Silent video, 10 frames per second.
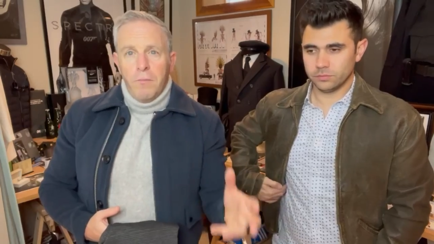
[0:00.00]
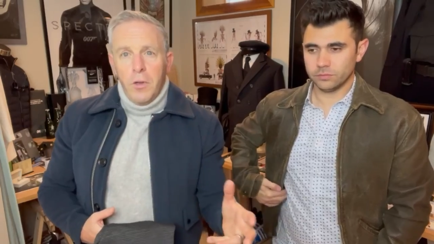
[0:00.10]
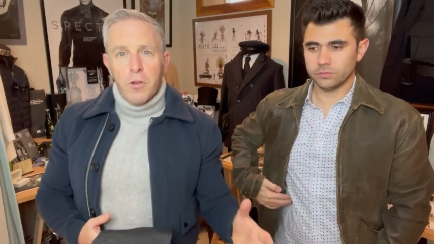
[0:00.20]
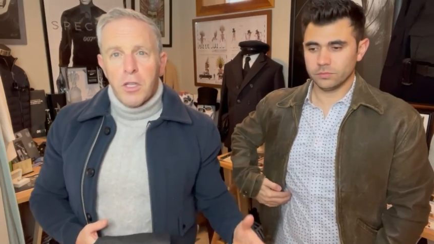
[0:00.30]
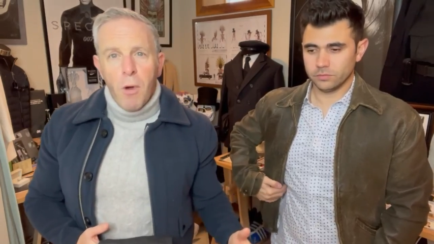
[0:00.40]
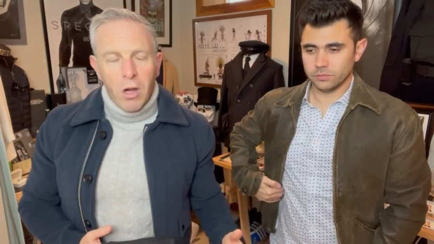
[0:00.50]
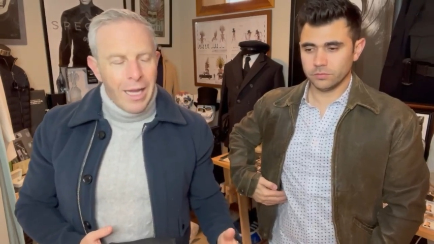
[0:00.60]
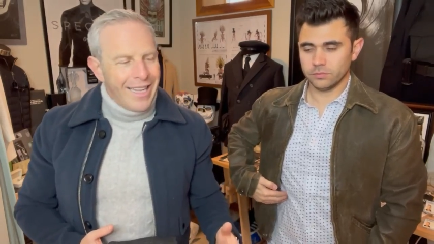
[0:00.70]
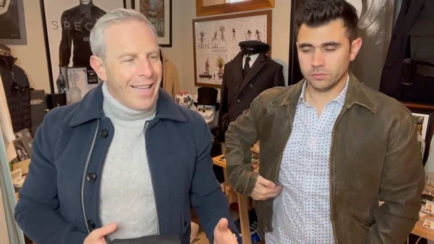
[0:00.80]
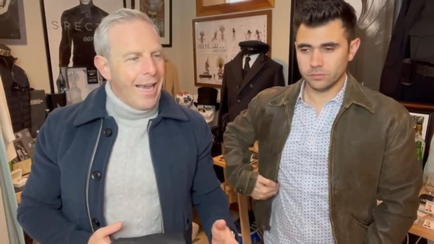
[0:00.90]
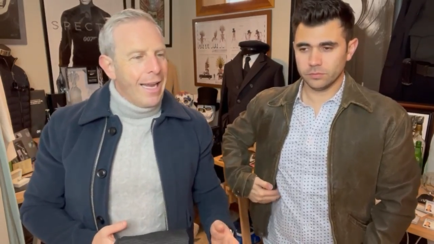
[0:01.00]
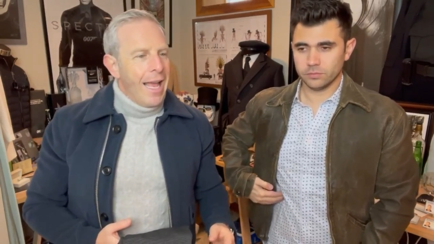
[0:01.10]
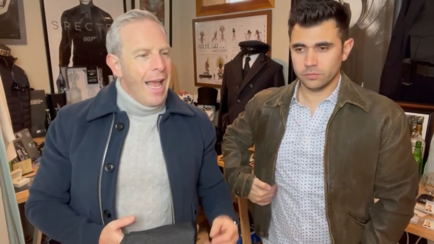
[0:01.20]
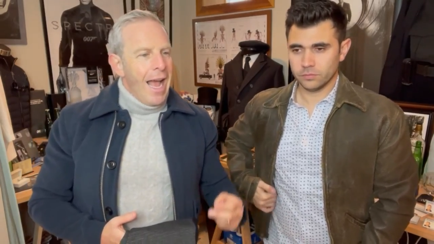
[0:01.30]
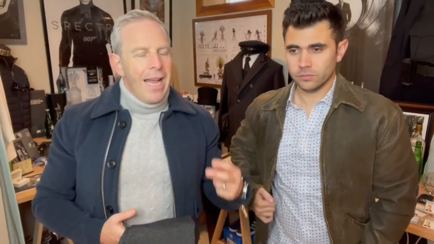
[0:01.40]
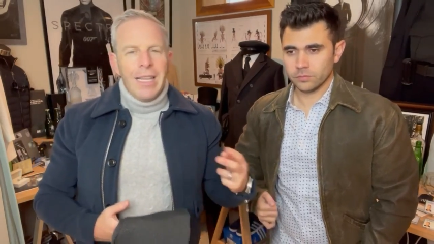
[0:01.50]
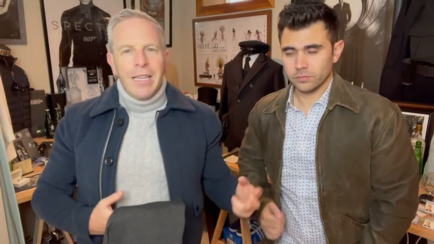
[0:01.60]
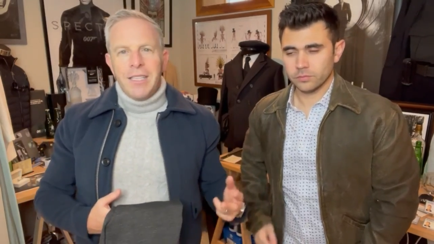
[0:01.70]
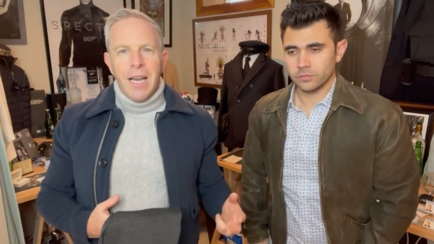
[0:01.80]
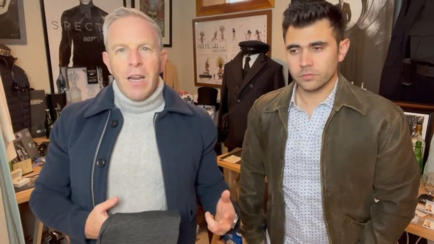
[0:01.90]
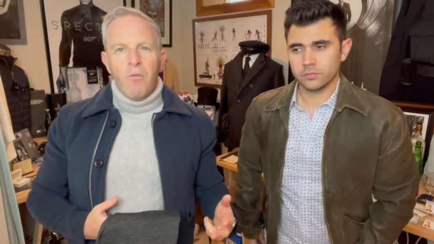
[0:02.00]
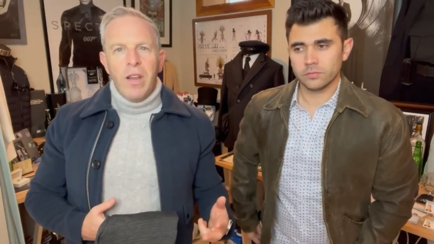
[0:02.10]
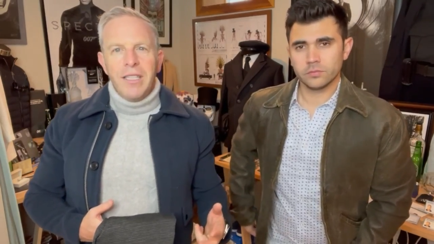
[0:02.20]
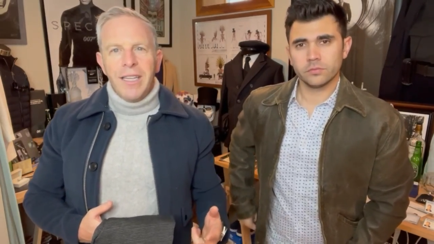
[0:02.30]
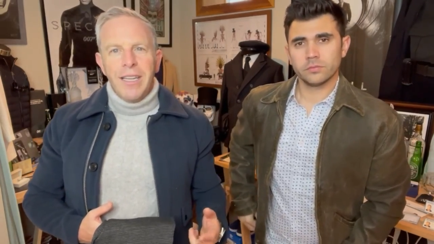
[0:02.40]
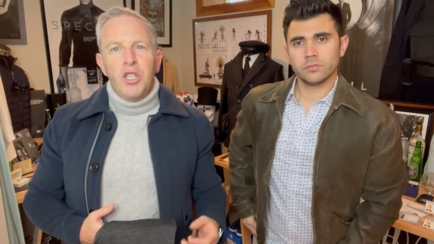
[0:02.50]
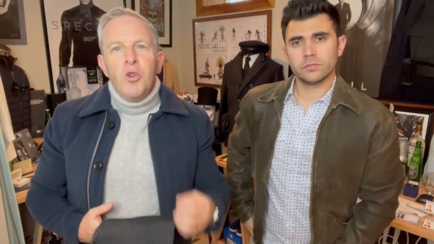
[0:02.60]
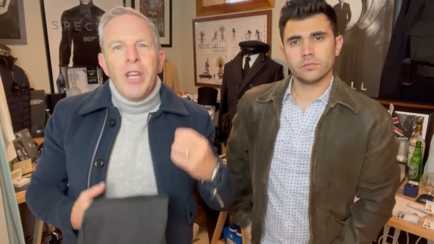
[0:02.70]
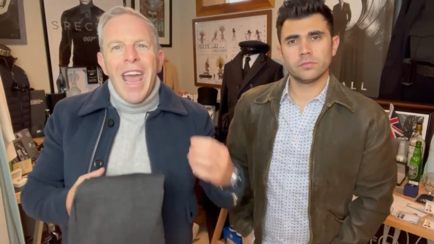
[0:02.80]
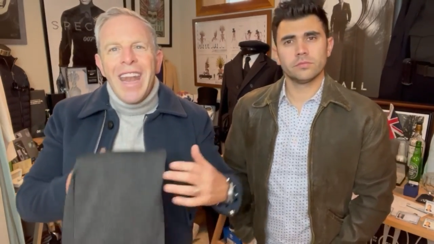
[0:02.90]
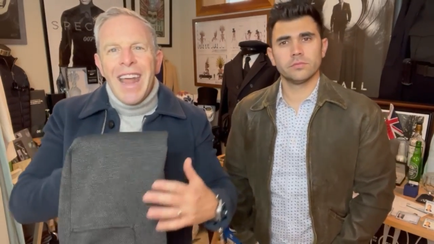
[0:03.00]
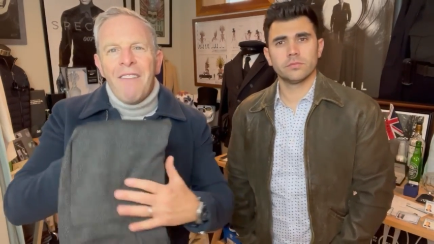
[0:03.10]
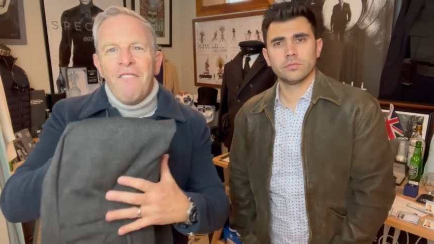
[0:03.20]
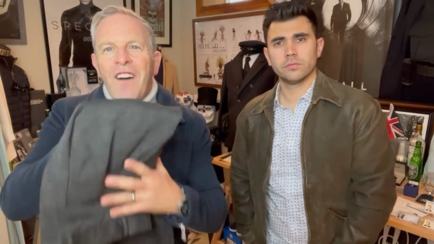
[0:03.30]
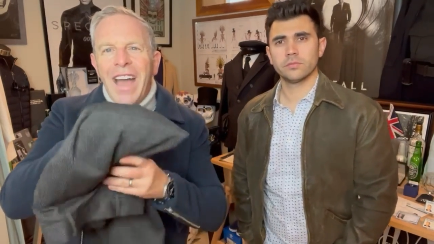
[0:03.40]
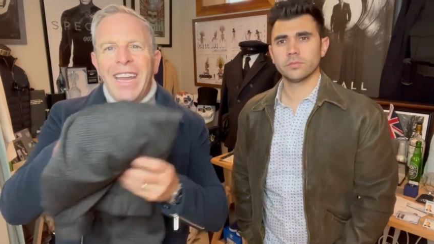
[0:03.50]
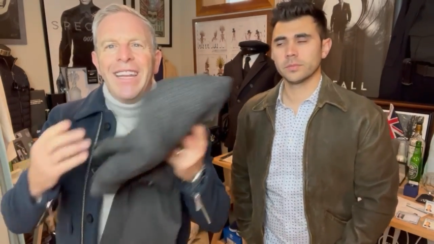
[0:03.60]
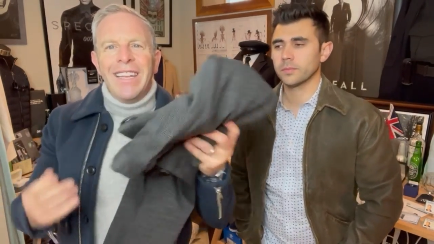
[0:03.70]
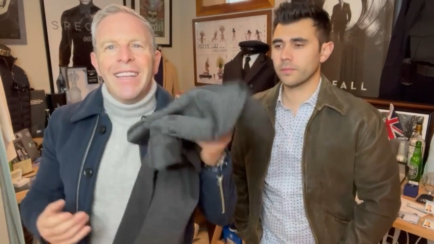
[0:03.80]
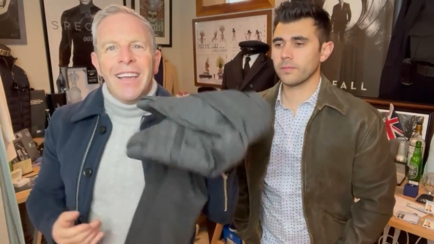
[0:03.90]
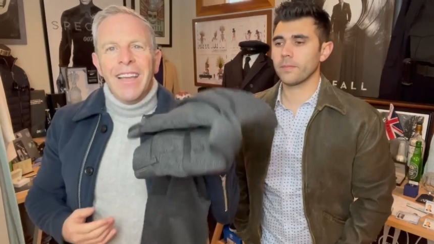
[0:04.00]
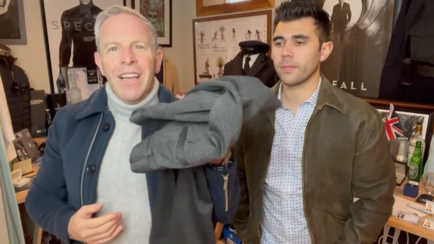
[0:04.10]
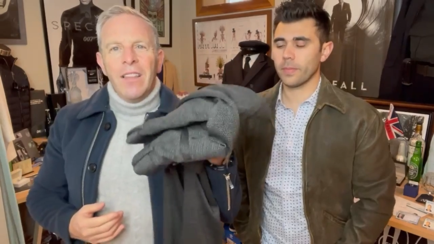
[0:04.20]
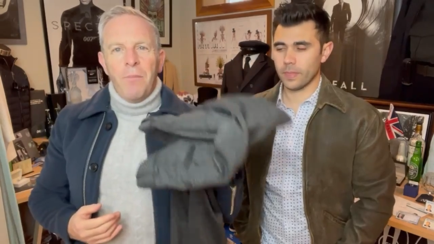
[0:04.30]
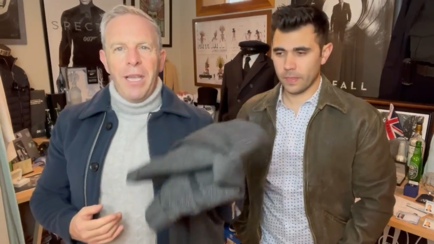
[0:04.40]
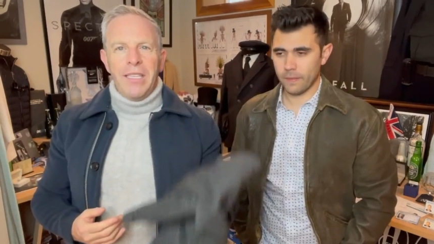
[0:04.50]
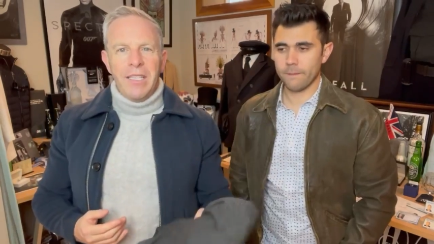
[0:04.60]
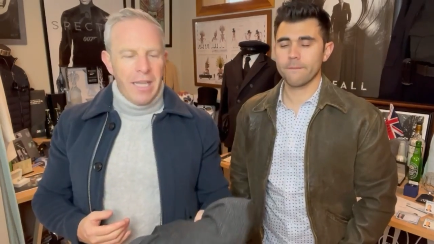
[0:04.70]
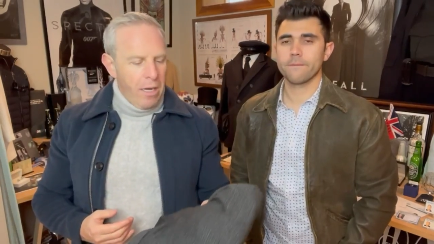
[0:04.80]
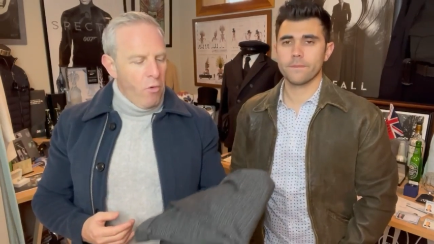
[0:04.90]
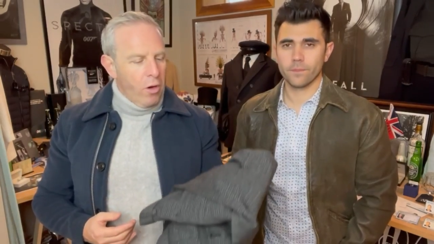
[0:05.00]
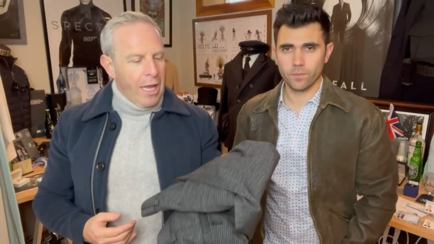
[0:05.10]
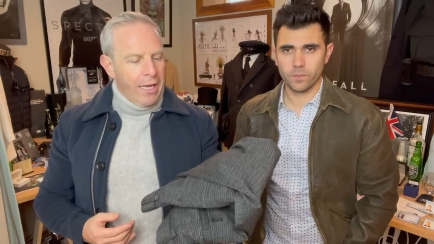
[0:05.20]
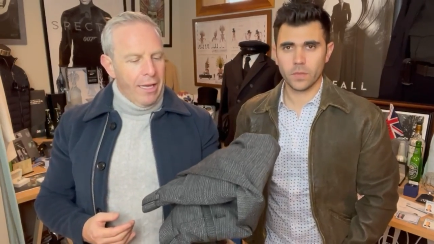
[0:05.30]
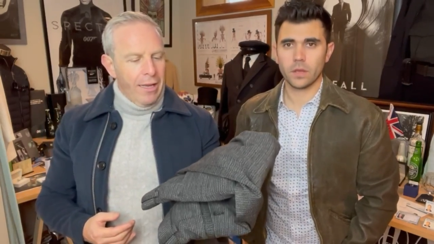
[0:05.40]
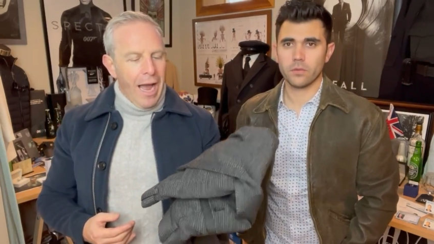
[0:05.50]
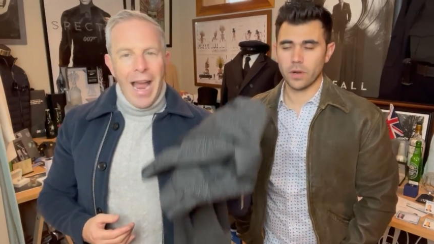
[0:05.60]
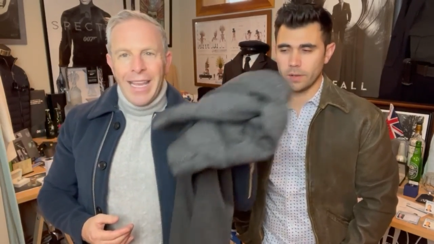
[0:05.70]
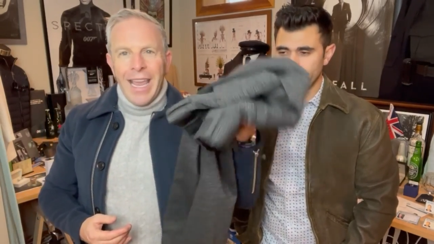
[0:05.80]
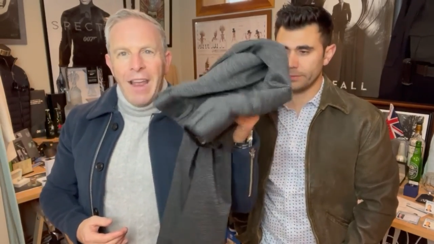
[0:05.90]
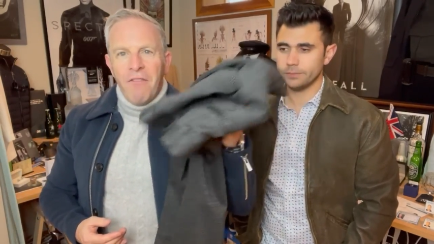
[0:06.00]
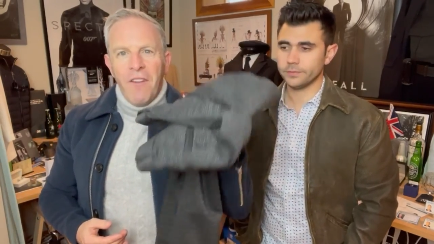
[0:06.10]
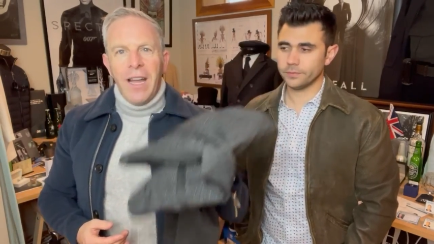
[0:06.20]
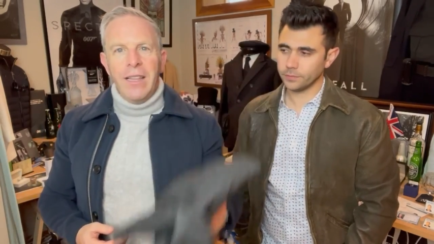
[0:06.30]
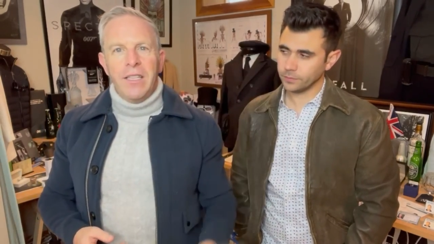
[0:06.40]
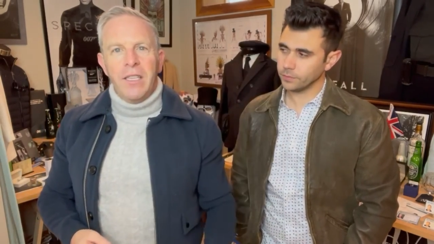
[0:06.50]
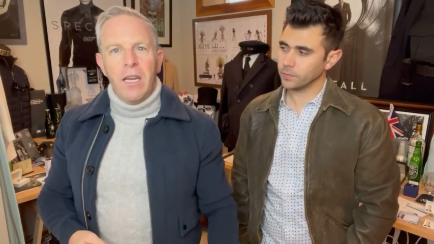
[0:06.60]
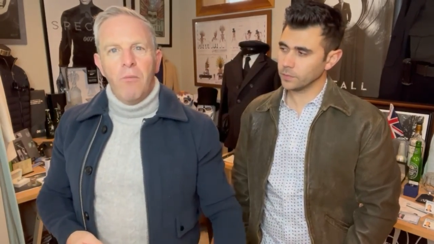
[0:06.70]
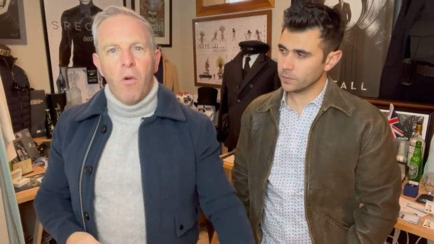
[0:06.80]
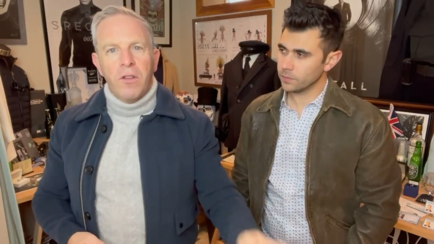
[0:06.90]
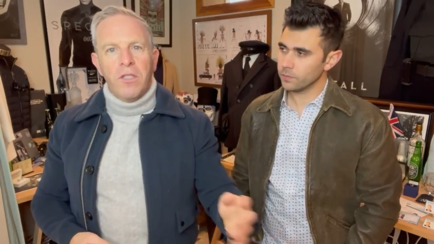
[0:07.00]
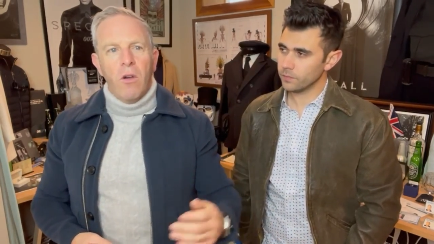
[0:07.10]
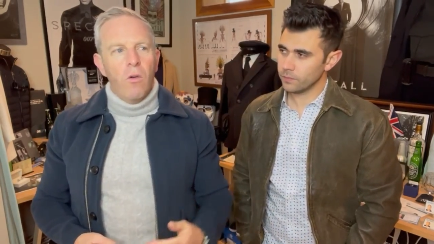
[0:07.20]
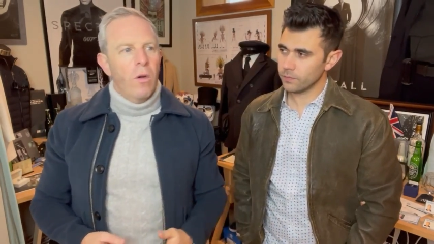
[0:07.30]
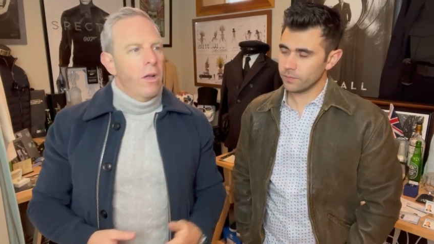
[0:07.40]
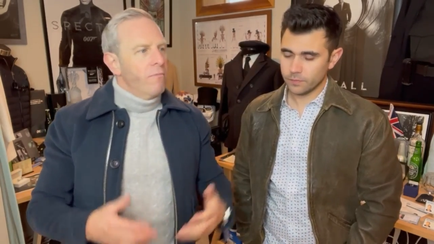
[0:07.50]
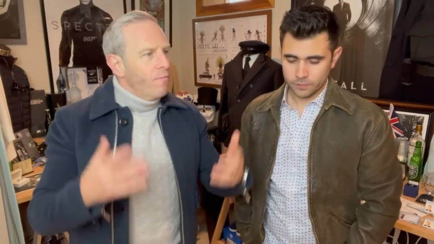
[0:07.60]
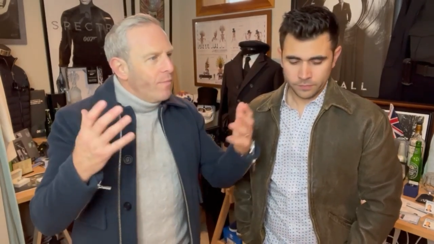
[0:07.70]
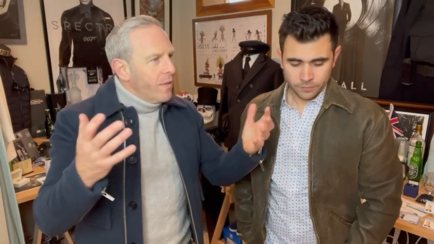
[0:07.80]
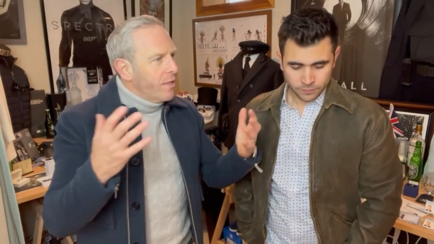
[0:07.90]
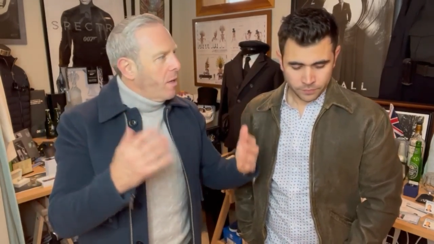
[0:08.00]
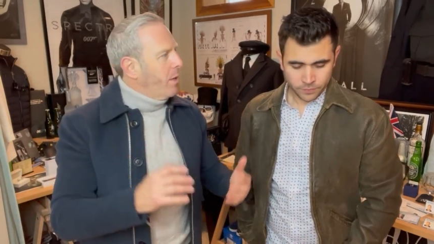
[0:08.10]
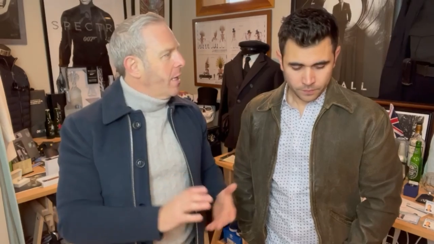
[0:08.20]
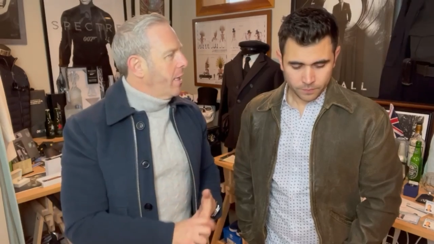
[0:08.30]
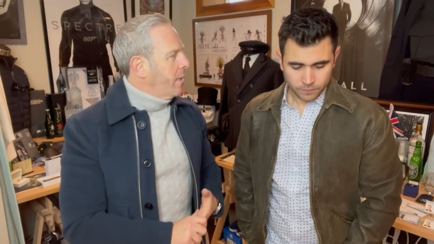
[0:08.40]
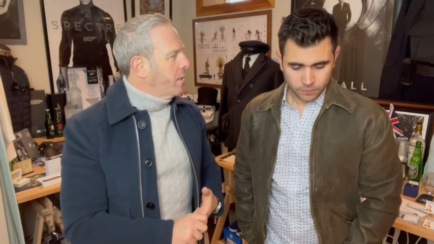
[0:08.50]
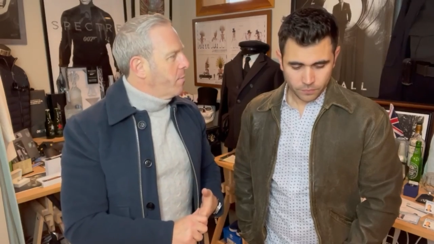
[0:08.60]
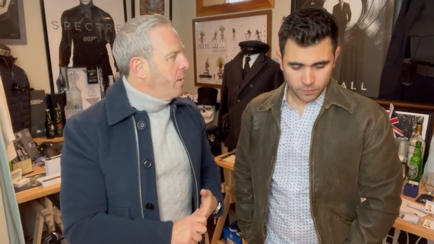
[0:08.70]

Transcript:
Speaker 1: mm-hmm. you're smart like that. And then the second reason is you cannot find the pieces anymore like I can't find this anymore. So somebody like this